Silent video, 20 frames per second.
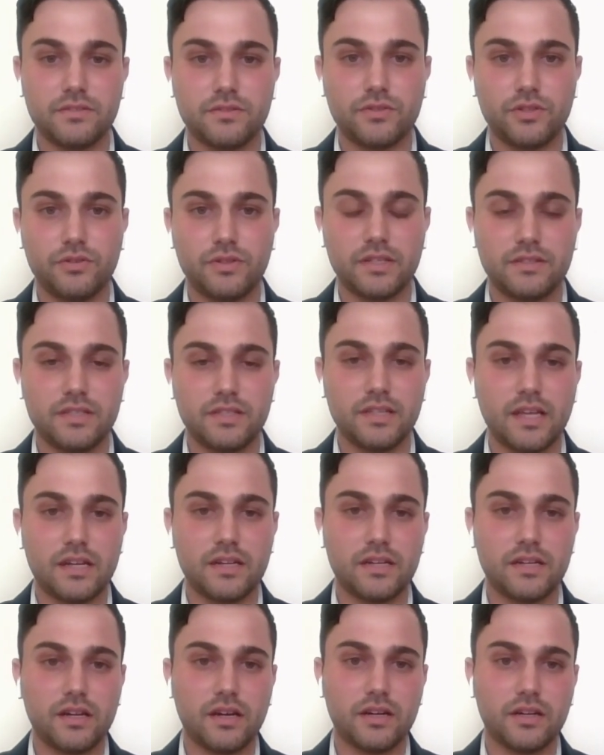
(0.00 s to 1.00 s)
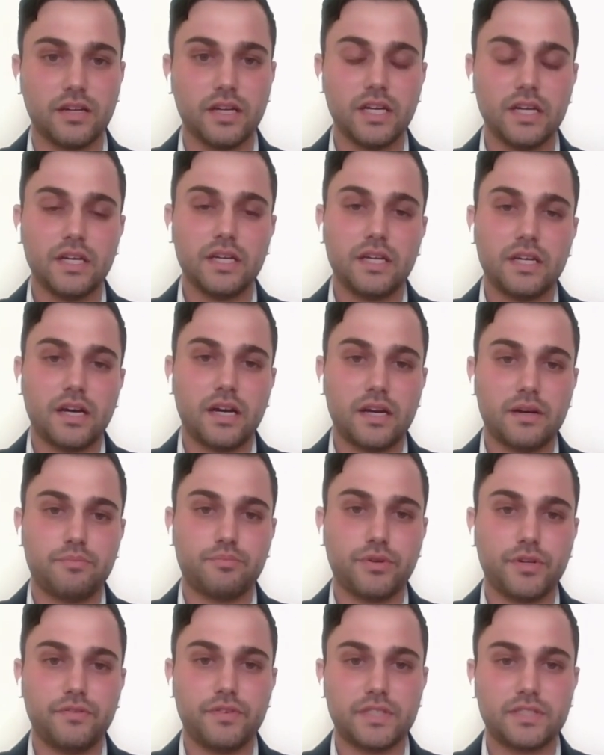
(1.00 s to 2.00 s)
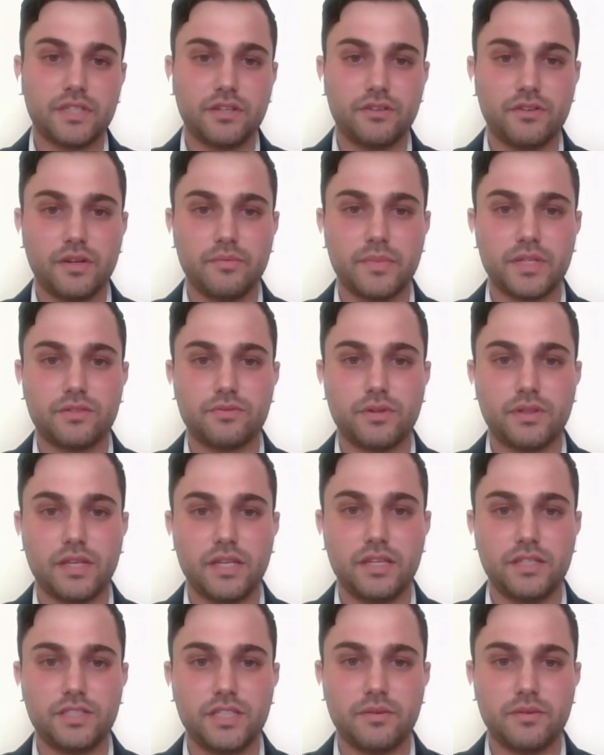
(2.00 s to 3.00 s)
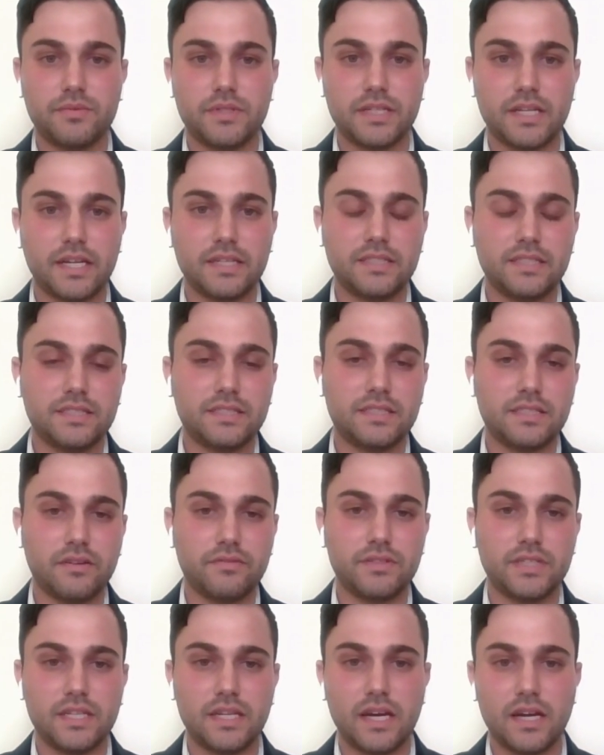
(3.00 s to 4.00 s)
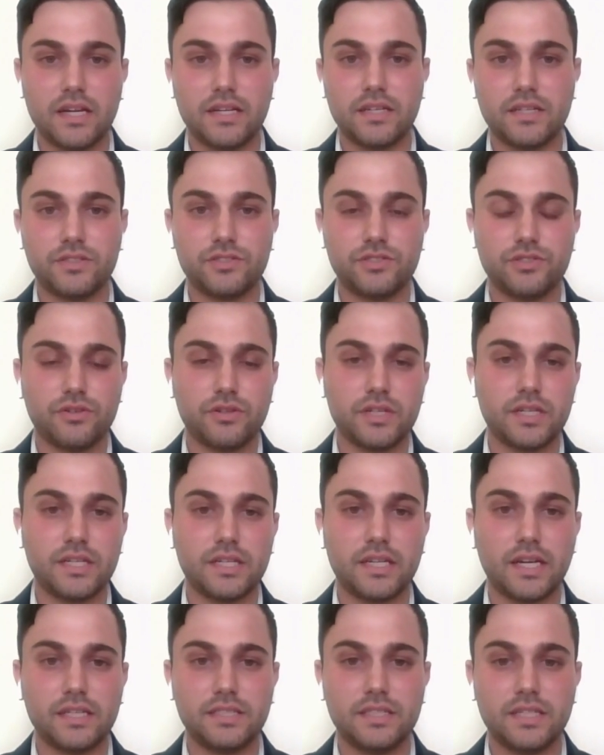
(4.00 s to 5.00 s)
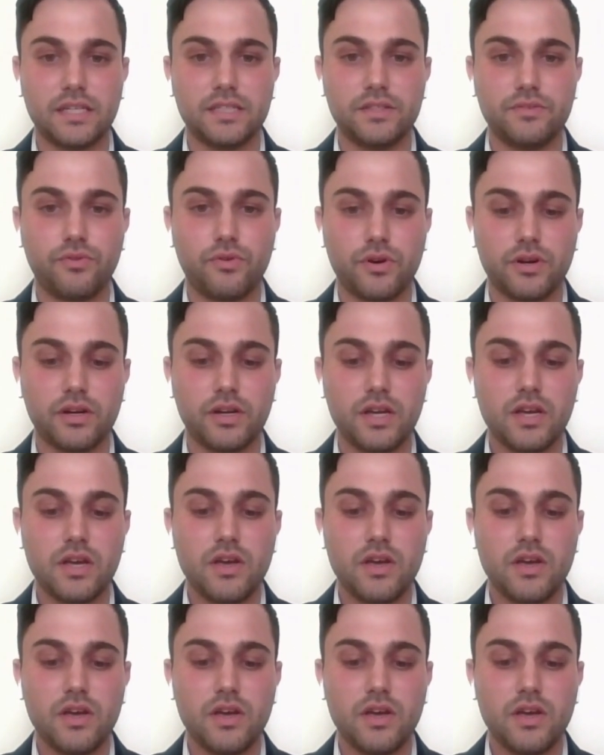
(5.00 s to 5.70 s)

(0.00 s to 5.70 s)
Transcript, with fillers: You can see that in our uh, previous agreements with Egypt in 1979 and in Jordan in 1994.